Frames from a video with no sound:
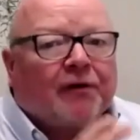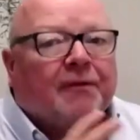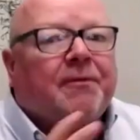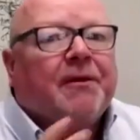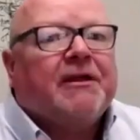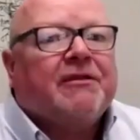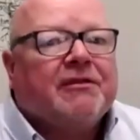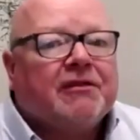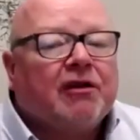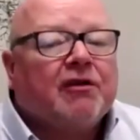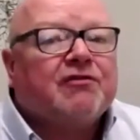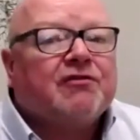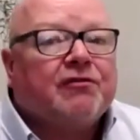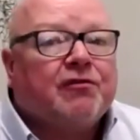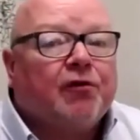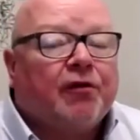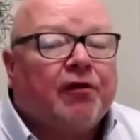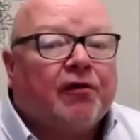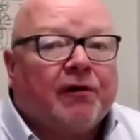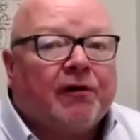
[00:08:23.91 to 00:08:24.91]
the patient goes
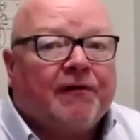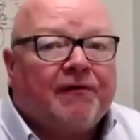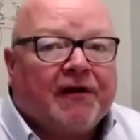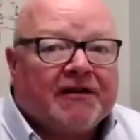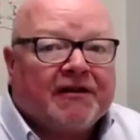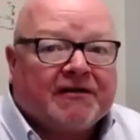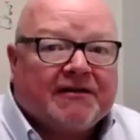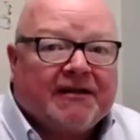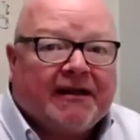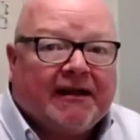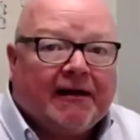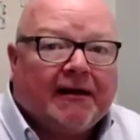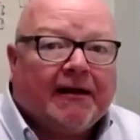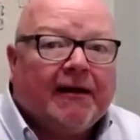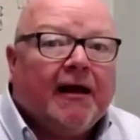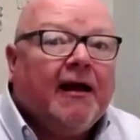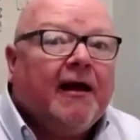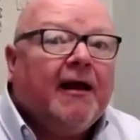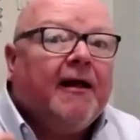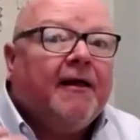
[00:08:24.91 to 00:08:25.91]
through the 3 phases of healing,